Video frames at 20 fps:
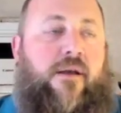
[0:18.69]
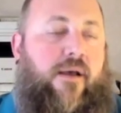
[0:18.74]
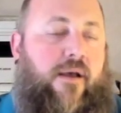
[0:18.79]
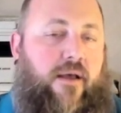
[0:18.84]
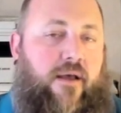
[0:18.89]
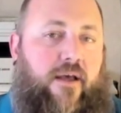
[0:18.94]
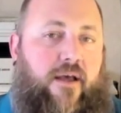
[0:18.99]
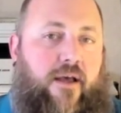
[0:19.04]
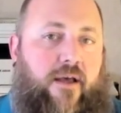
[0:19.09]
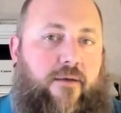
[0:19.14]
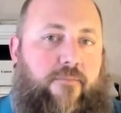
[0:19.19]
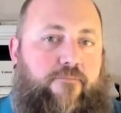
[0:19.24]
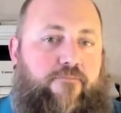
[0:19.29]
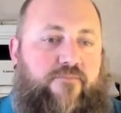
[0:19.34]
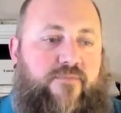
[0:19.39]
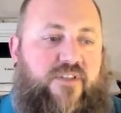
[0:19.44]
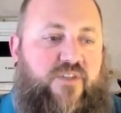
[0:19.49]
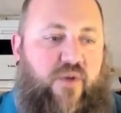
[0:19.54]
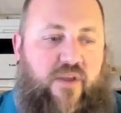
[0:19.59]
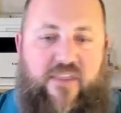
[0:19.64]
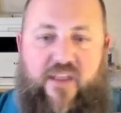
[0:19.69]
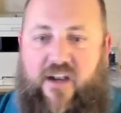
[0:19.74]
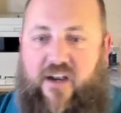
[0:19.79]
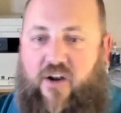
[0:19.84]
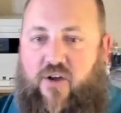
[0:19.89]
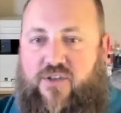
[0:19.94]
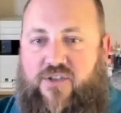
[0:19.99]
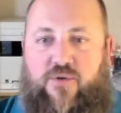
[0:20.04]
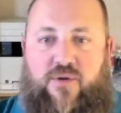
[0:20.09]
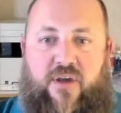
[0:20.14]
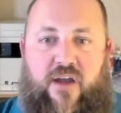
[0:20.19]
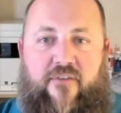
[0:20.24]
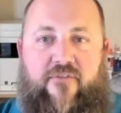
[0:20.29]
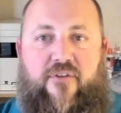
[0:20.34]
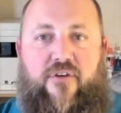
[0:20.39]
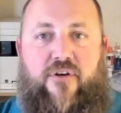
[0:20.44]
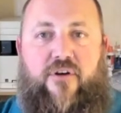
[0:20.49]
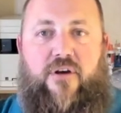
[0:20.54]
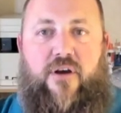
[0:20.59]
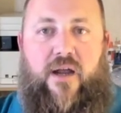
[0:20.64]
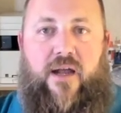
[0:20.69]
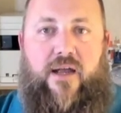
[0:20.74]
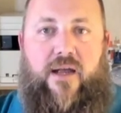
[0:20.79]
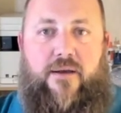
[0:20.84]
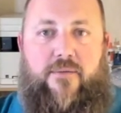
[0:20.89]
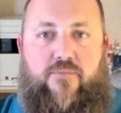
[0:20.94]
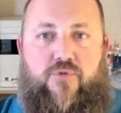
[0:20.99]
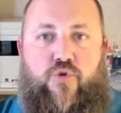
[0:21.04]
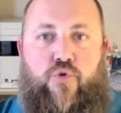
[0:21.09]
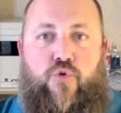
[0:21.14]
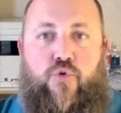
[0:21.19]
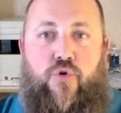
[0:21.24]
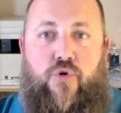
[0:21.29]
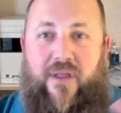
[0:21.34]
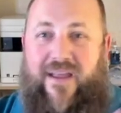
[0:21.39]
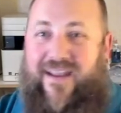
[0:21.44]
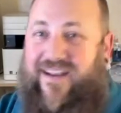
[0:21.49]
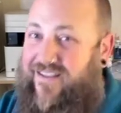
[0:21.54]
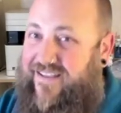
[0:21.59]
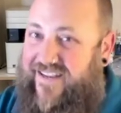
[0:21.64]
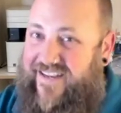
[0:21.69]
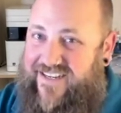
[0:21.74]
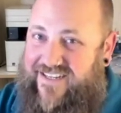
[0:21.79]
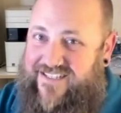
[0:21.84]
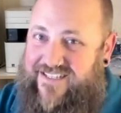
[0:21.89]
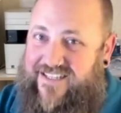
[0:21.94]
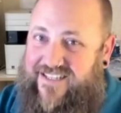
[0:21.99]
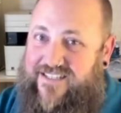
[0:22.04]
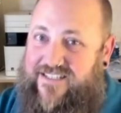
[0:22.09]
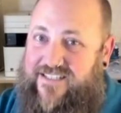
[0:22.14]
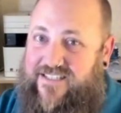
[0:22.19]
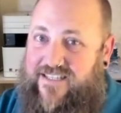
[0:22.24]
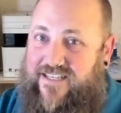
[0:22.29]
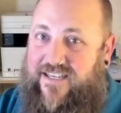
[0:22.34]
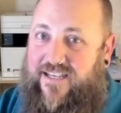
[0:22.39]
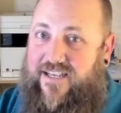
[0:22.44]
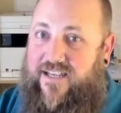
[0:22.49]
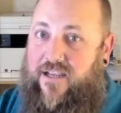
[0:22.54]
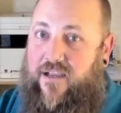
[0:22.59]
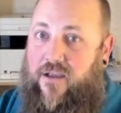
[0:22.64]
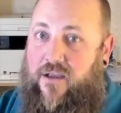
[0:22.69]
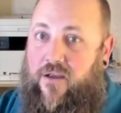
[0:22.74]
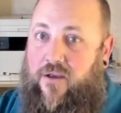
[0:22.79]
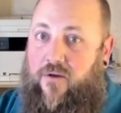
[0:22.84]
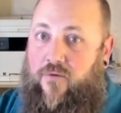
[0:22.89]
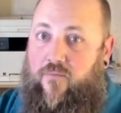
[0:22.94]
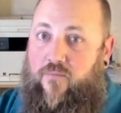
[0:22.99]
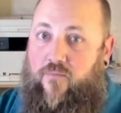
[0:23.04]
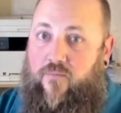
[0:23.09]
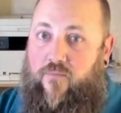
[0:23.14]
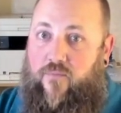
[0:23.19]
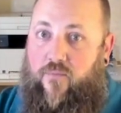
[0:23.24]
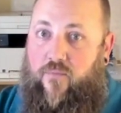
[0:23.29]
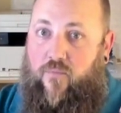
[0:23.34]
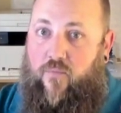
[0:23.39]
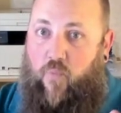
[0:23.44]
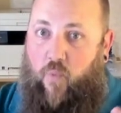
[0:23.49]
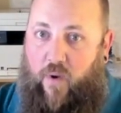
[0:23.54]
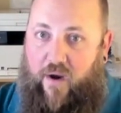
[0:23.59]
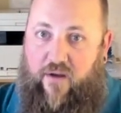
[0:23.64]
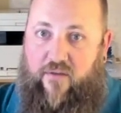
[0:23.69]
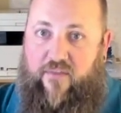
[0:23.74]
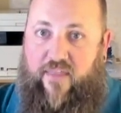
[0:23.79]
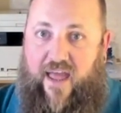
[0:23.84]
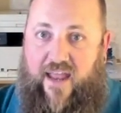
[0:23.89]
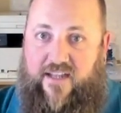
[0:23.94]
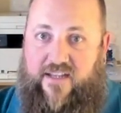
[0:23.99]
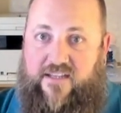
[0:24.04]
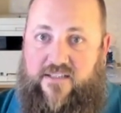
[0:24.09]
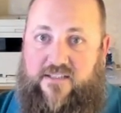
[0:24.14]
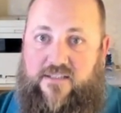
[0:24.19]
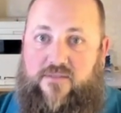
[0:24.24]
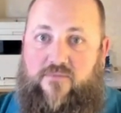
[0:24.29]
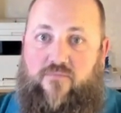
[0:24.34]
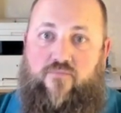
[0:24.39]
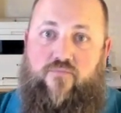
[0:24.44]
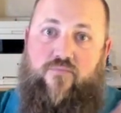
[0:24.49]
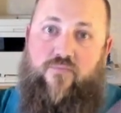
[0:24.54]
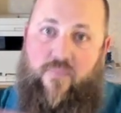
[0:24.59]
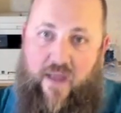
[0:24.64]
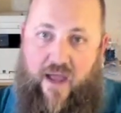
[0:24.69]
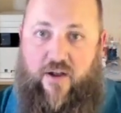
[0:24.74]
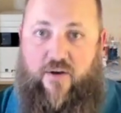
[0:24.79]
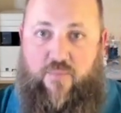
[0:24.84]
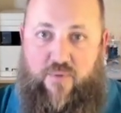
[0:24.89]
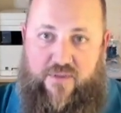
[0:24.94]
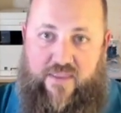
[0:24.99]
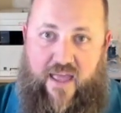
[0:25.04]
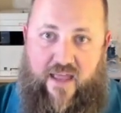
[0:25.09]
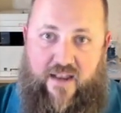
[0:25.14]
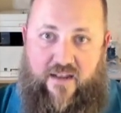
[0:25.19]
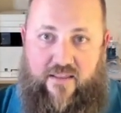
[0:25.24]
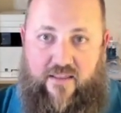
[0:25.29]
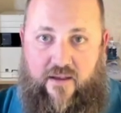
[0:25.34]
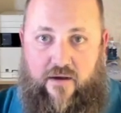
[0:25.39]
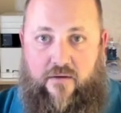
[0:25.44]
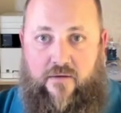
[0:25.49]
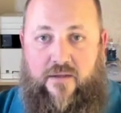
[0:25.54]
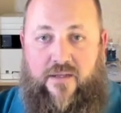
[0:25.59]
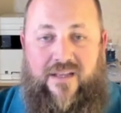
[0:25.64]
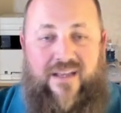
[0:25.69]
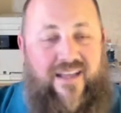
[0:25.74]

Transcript: Um, so I thought I'd also cover um, Google Analytics and see where that is, how to put that in there.